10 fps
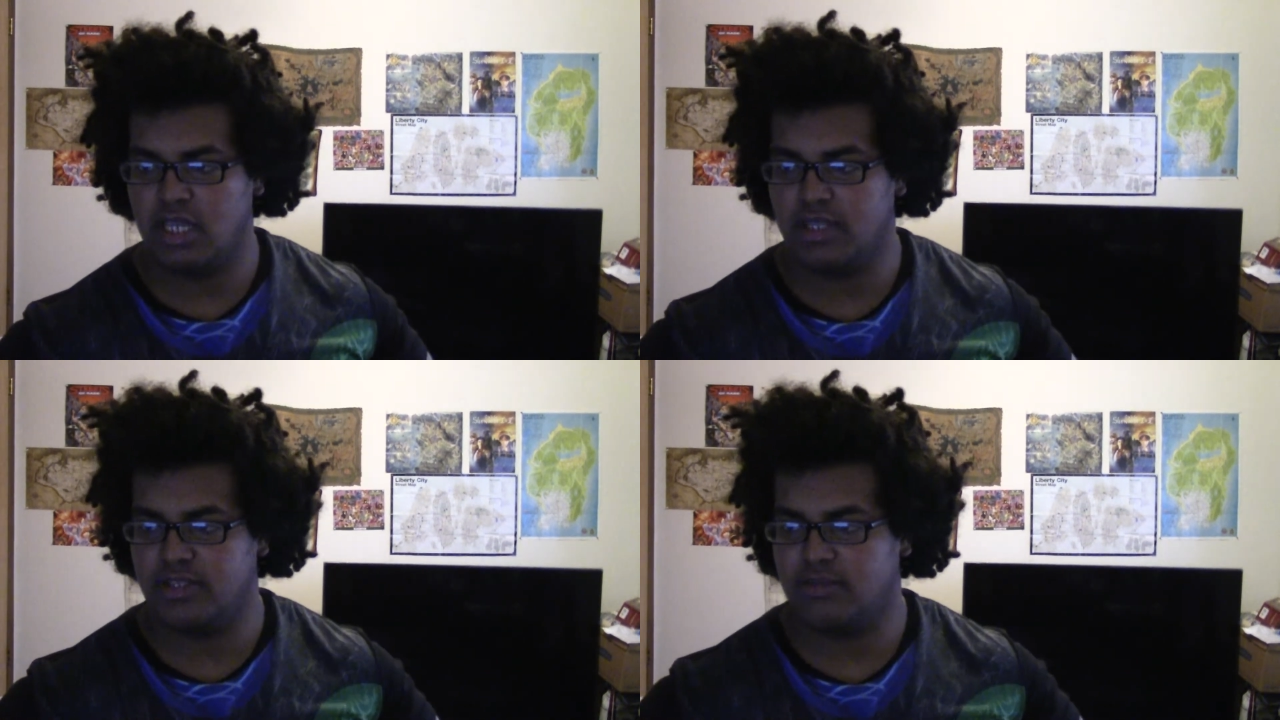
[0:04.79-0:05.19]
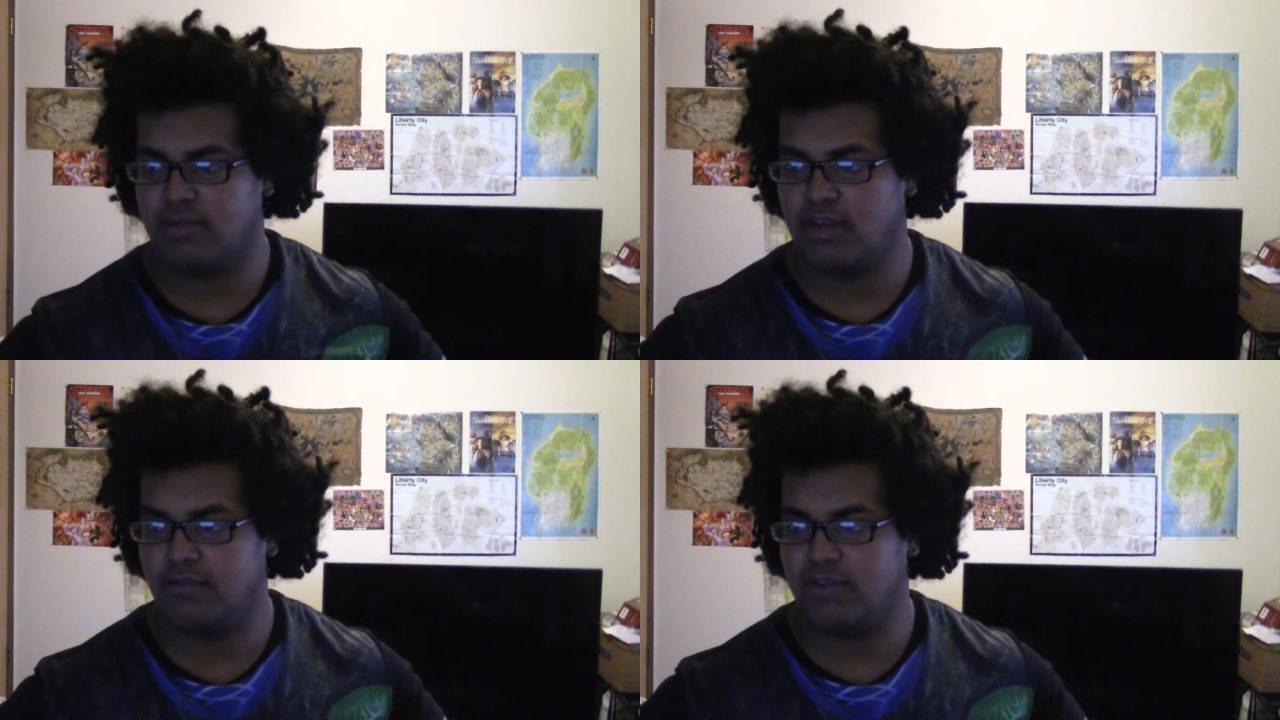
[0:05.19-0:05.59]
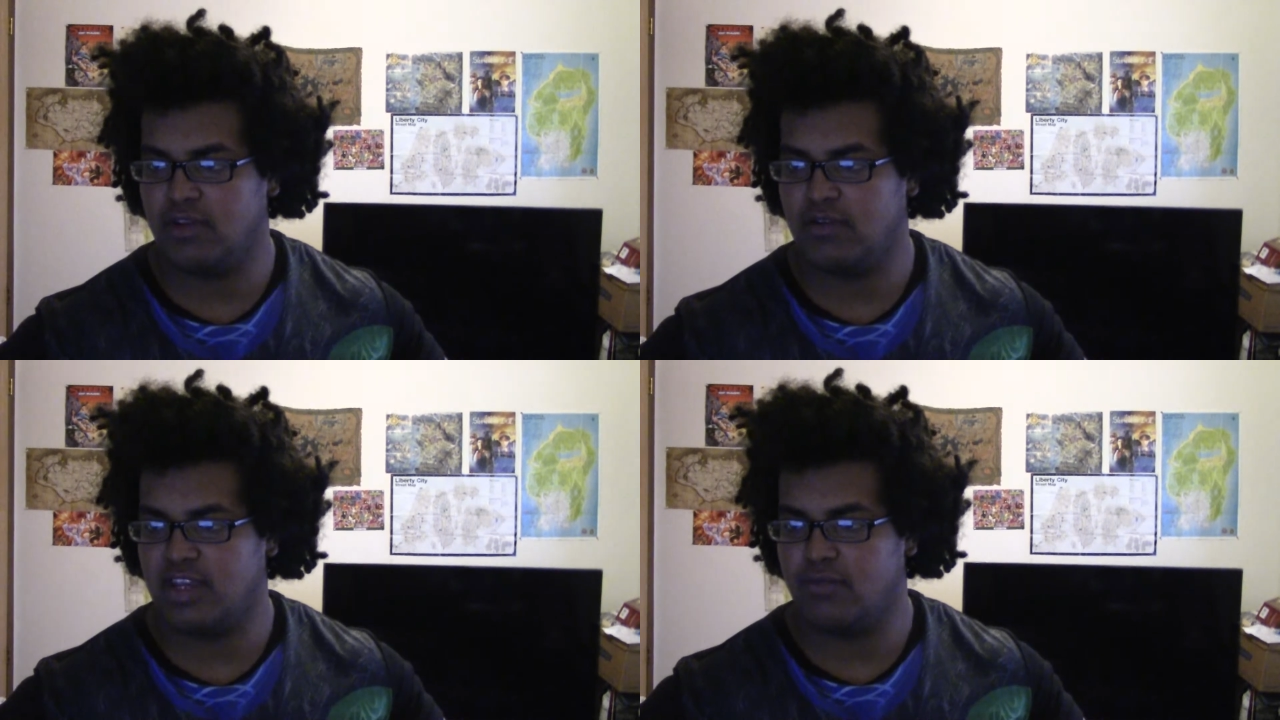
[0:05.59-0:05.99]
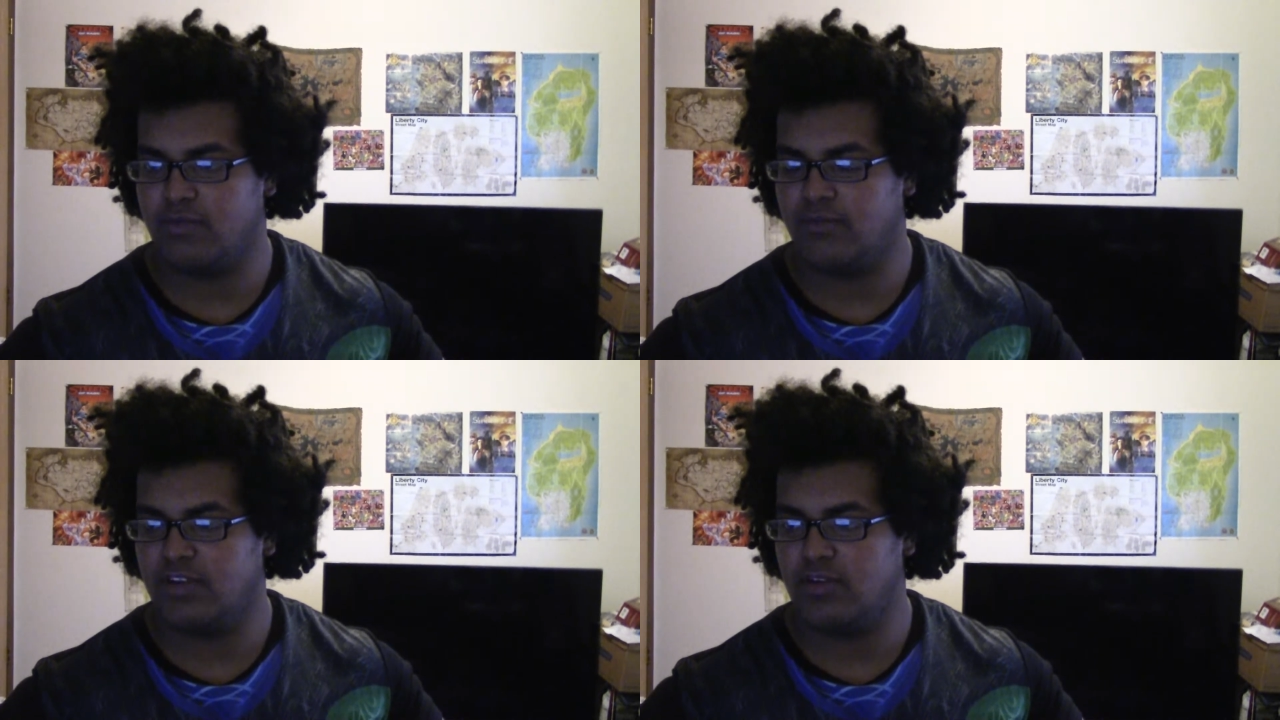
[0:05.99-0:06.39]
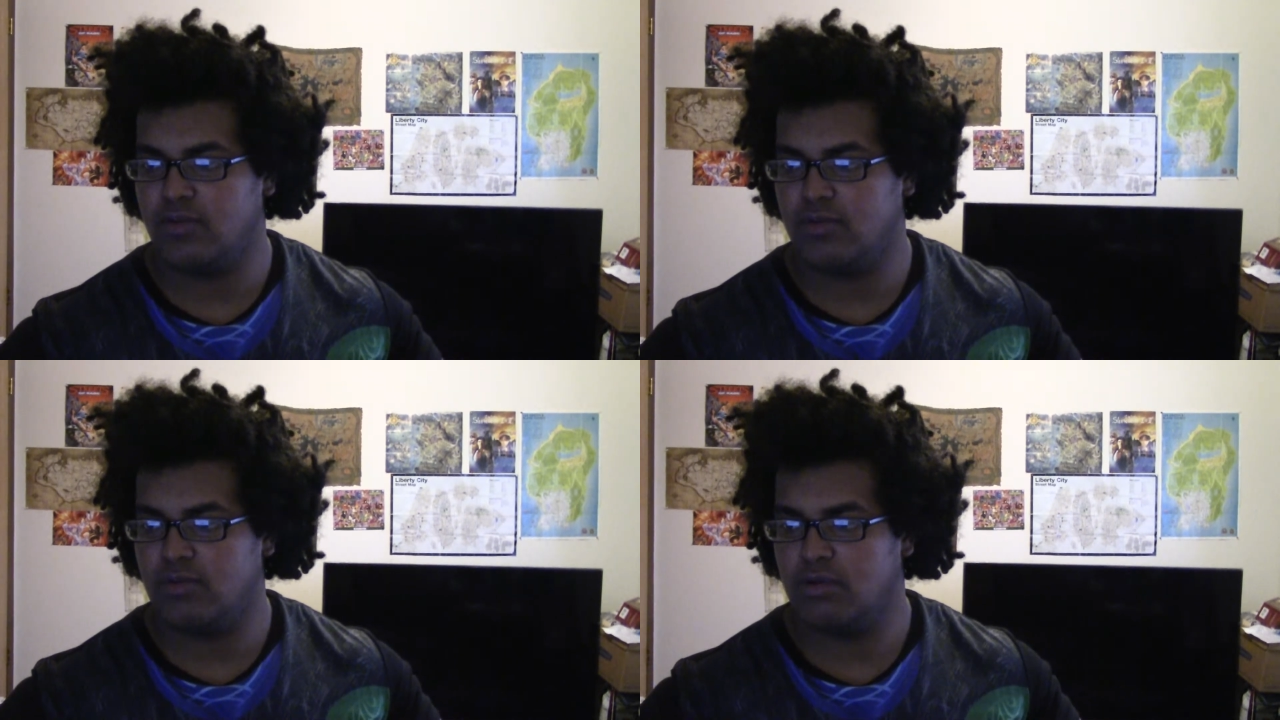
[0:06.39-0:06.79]
and this is my video game
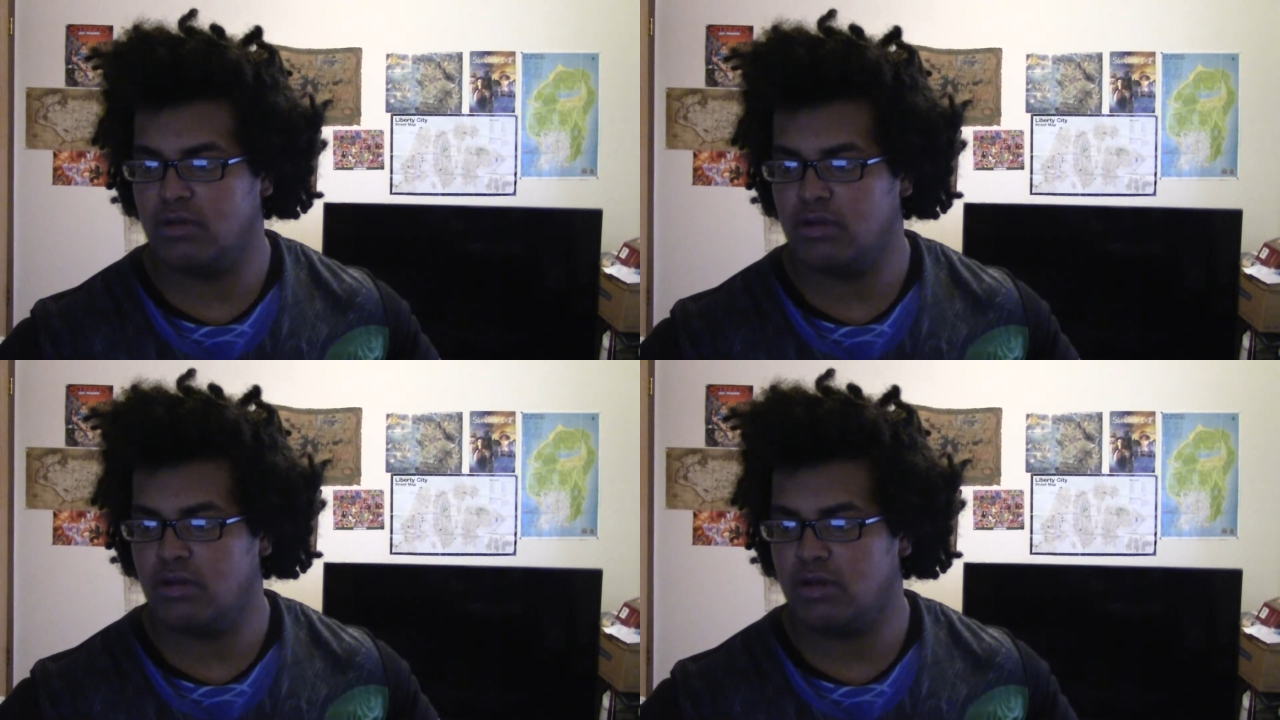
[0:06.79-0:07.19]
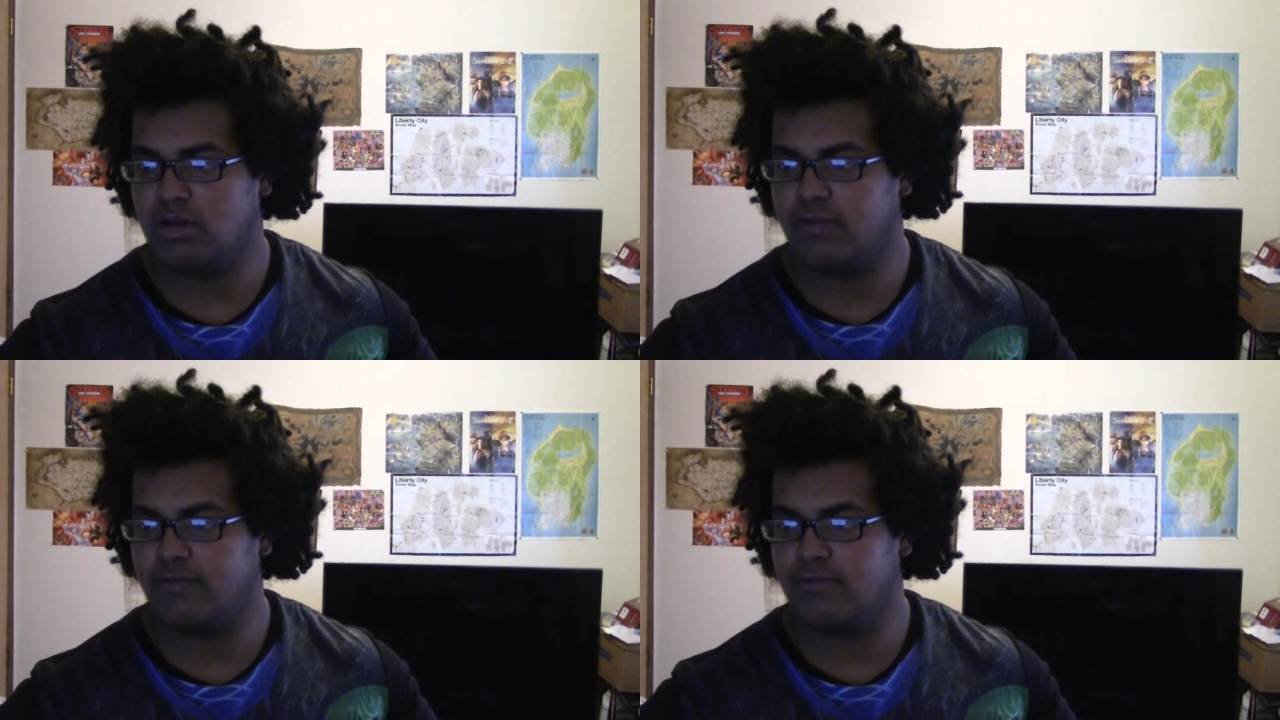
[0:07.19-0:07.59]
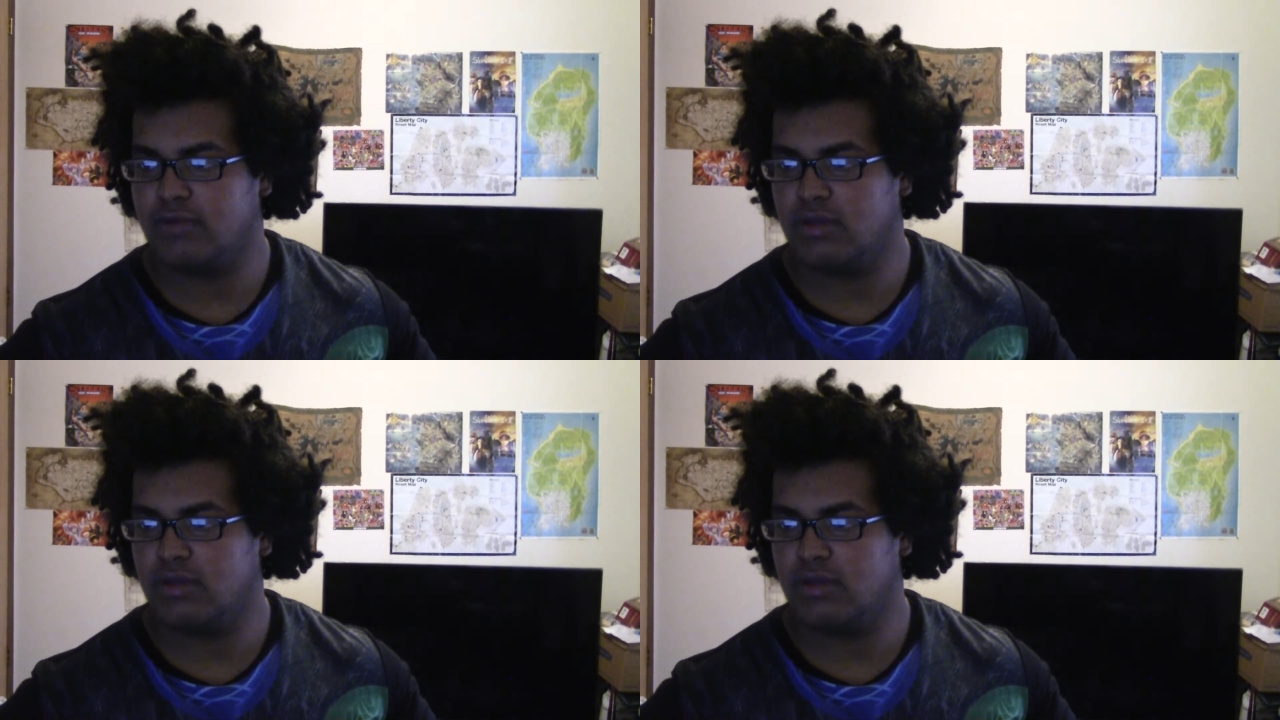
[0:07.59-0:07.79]
review of